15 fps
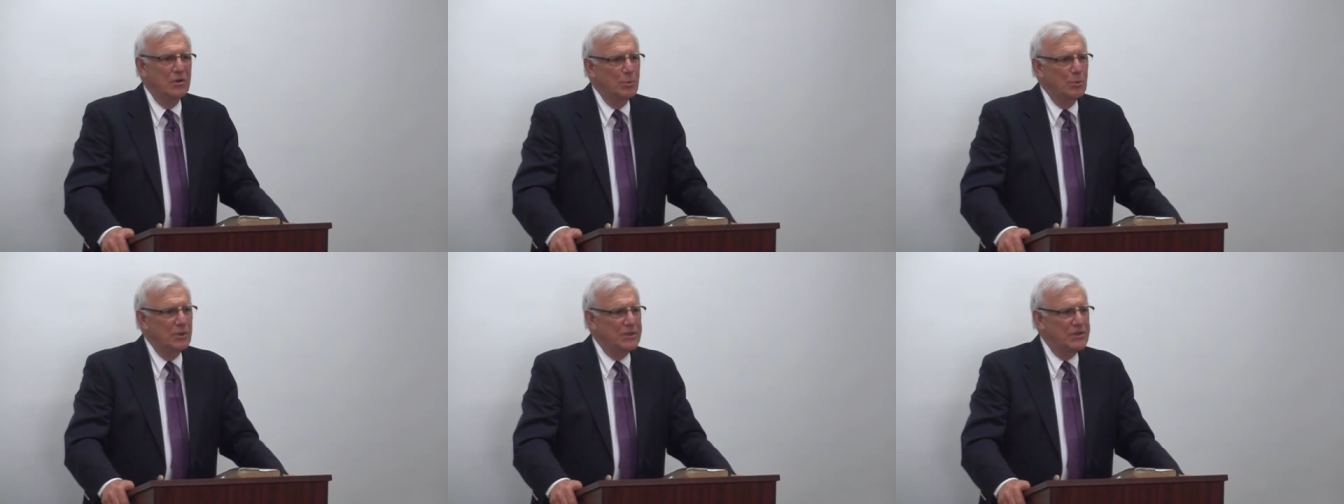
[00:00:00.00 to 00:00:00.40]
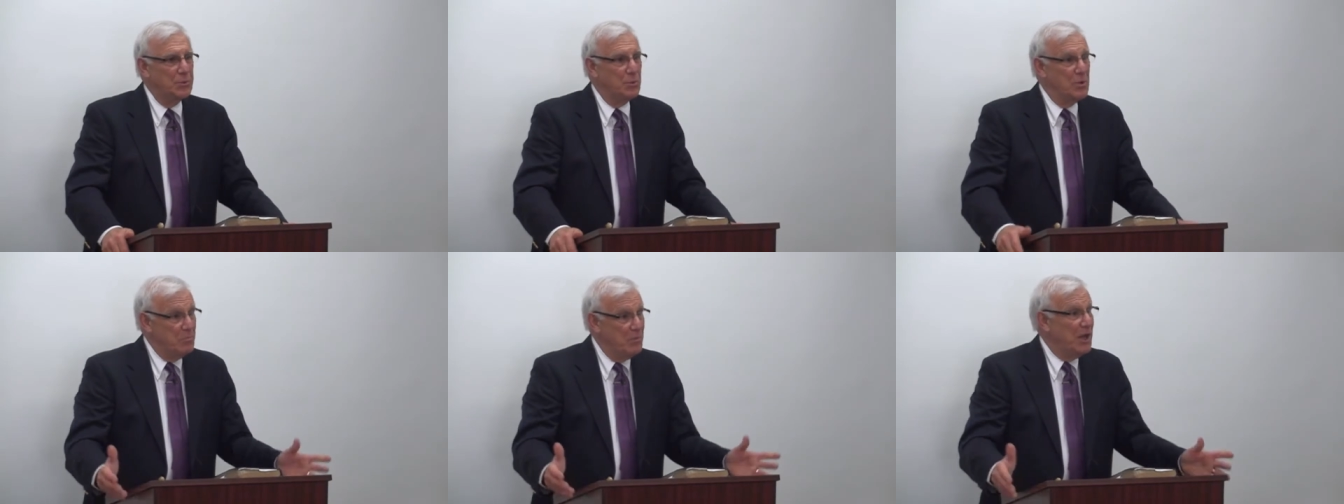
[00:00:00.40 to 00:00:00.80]
with the
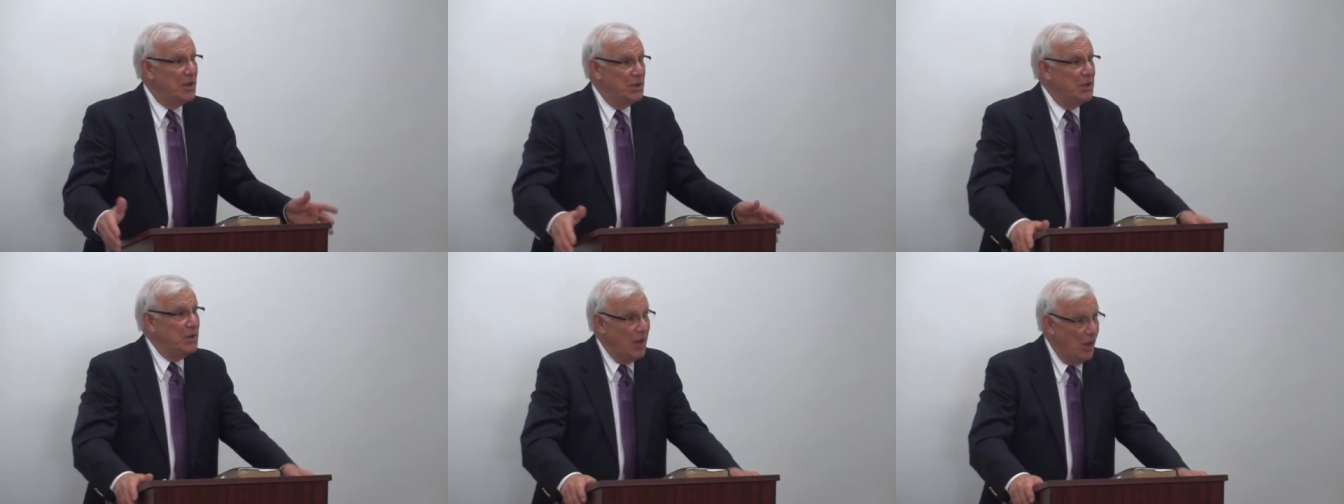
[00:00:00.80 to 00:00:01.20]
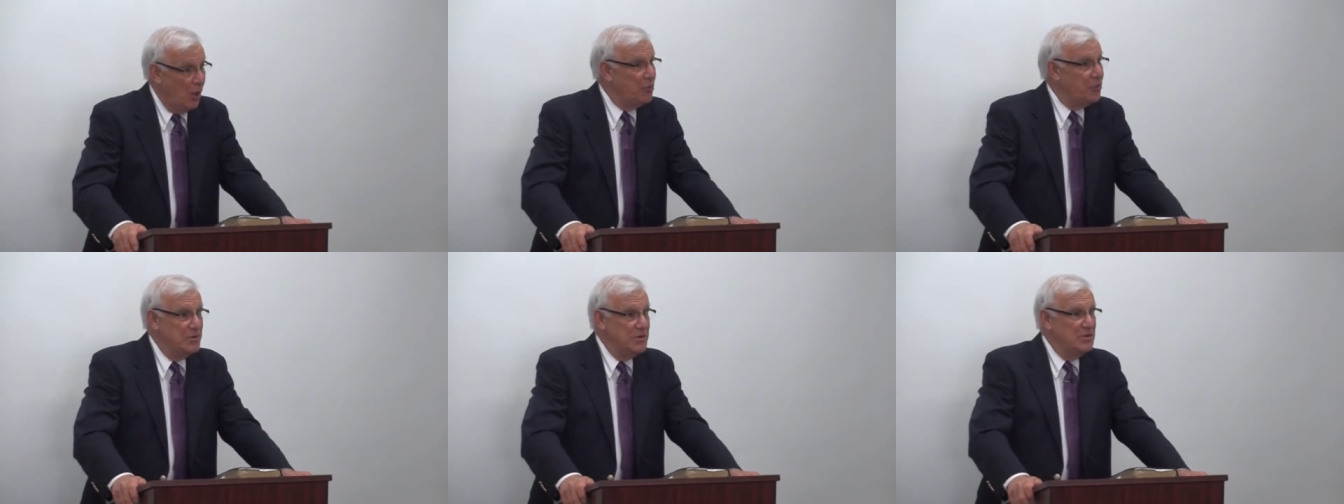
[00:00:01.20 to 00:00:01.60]
remaining
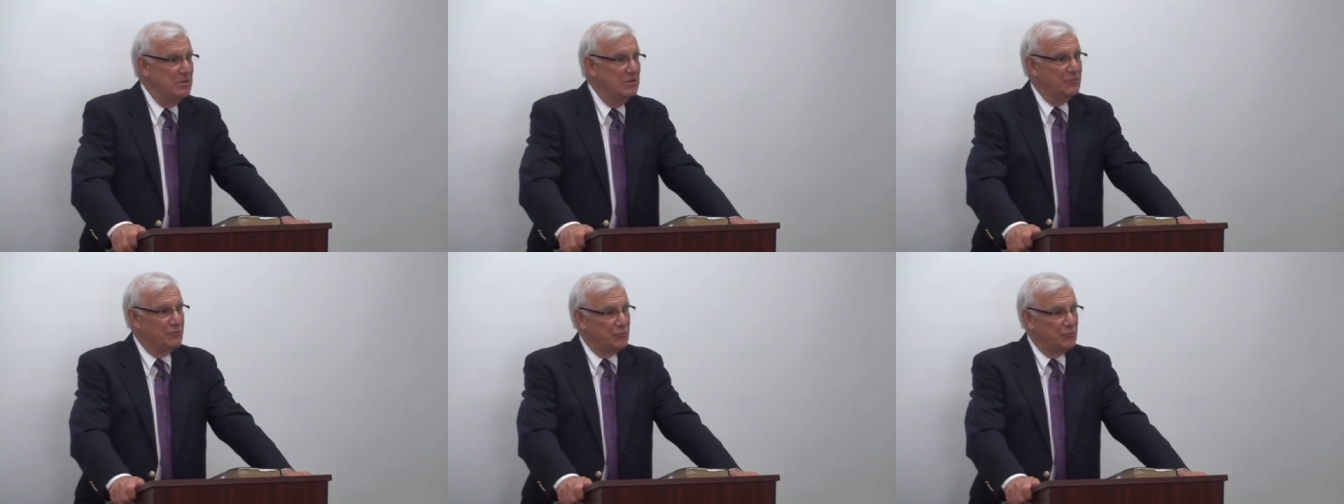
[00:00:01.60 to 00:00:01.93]
healthy,